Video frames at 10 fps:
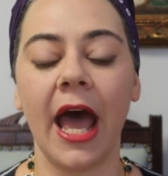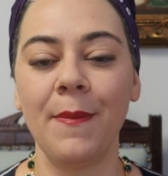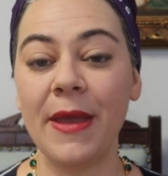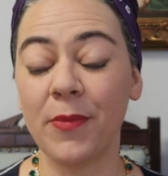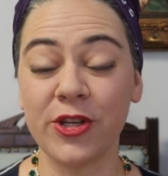
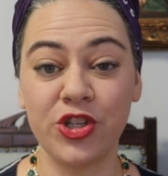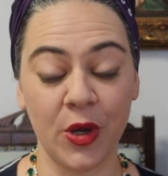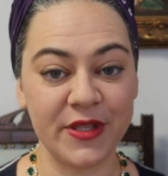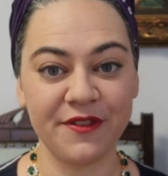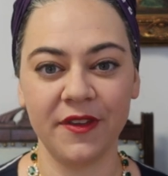Empress
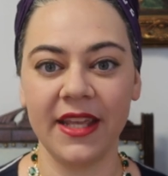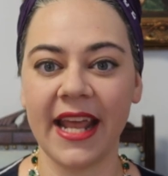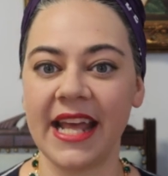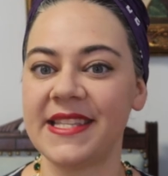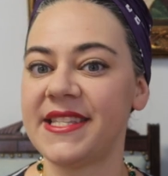Josephine
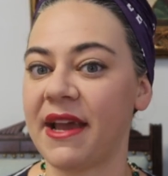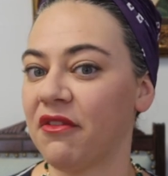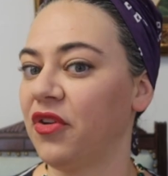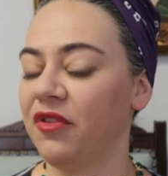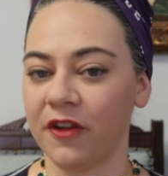had
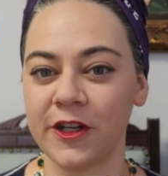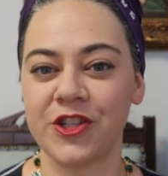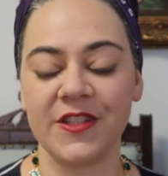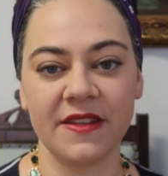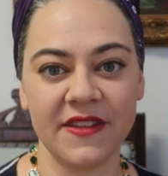several
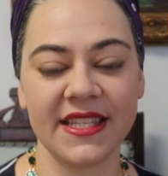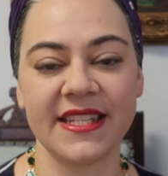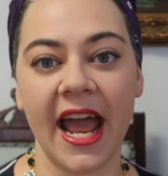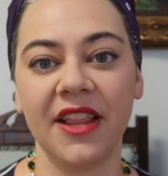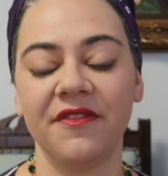versions of this
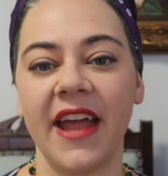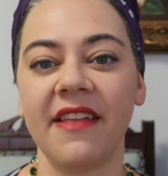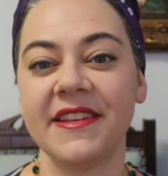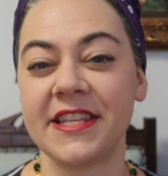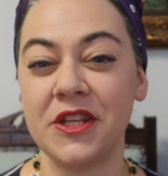style of necklace,